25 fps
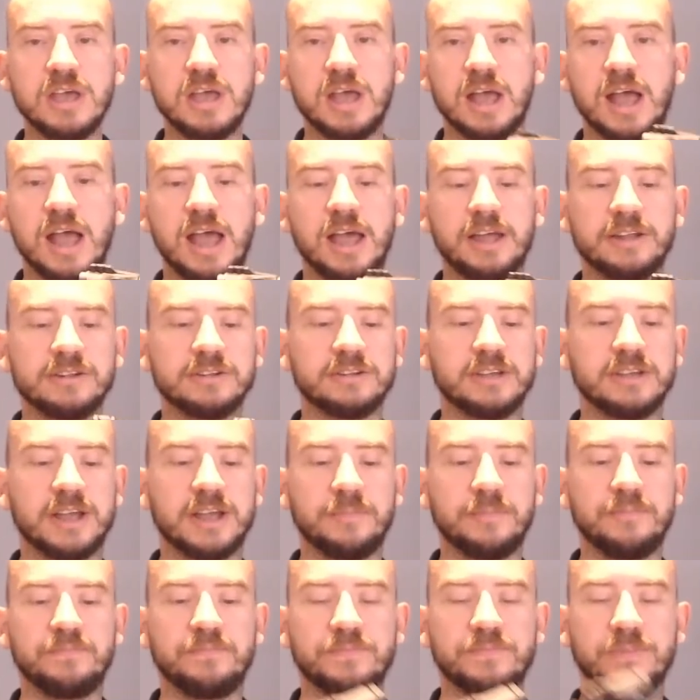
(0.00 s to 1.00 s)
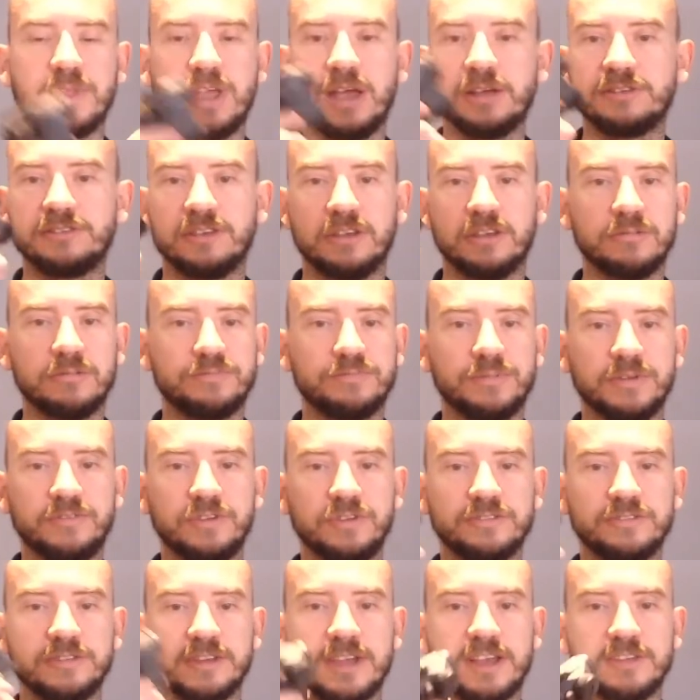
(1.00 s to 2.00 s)
And so if you're
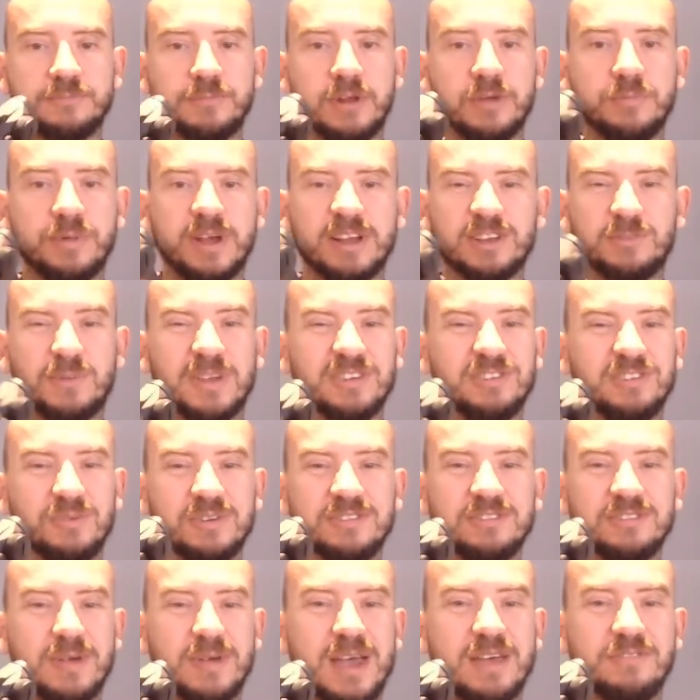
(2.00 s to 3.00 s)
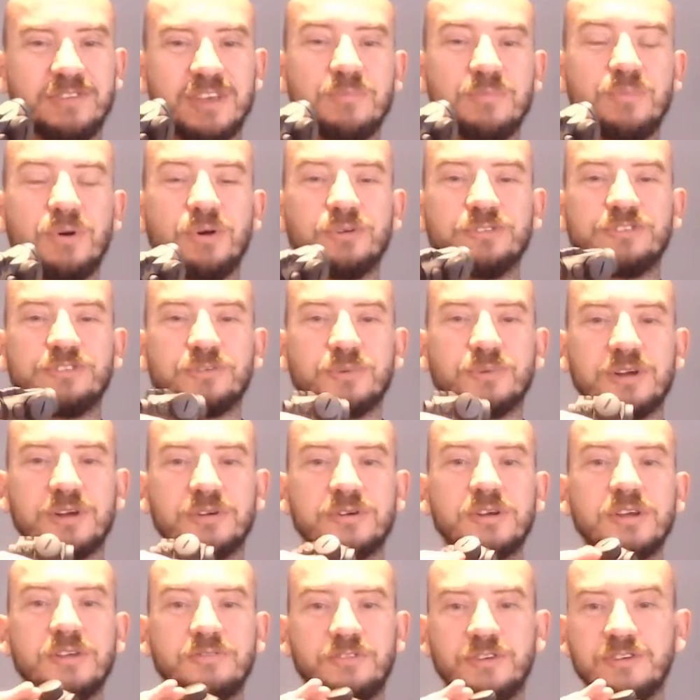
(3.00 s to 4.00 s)
using gas blowback, especially if it's a heavy impulse as well,
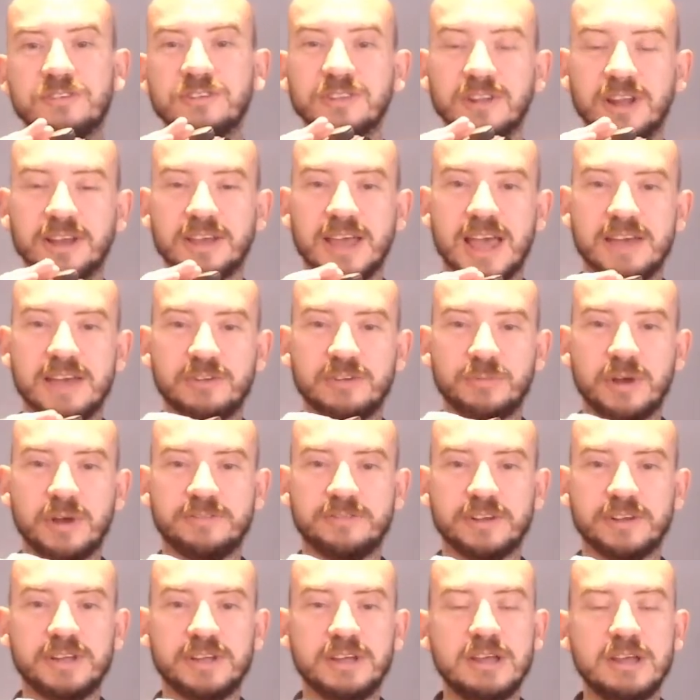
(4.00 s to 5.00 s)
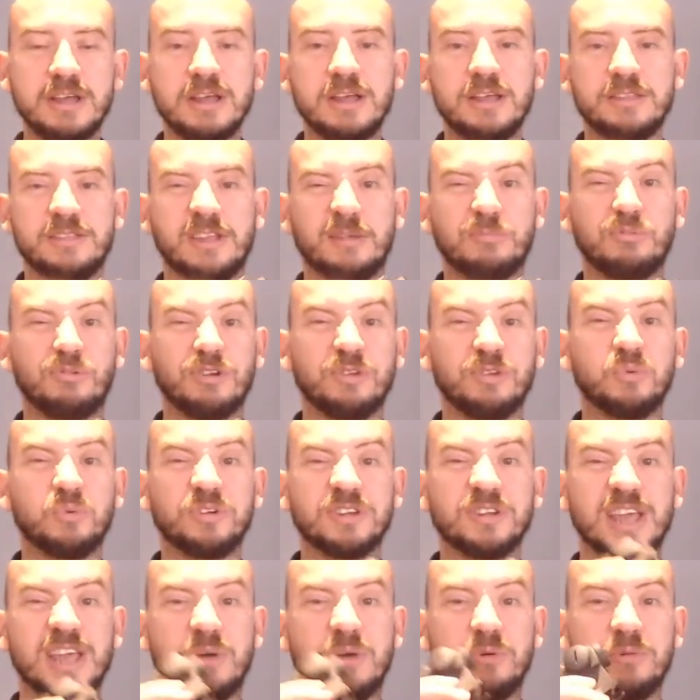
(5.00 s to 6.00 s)
using like a heavy buffer, then probably
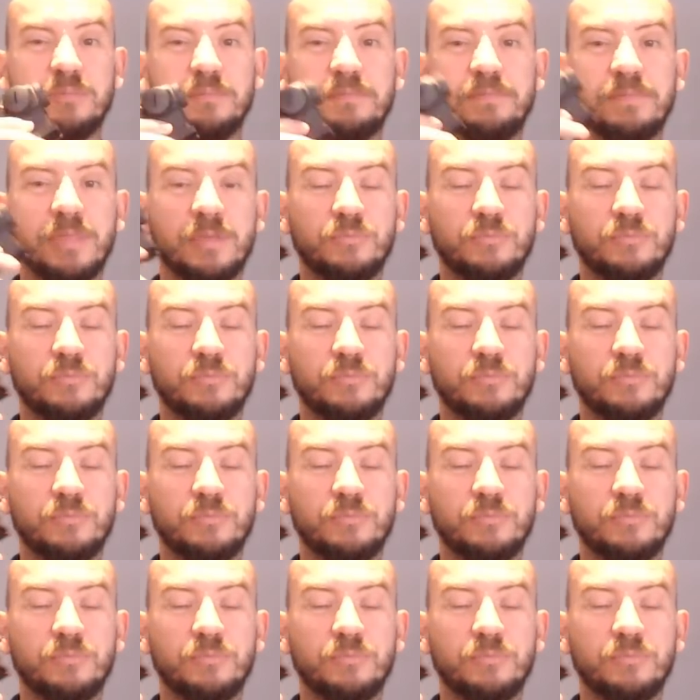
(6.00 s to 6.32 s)
wouldn't get one.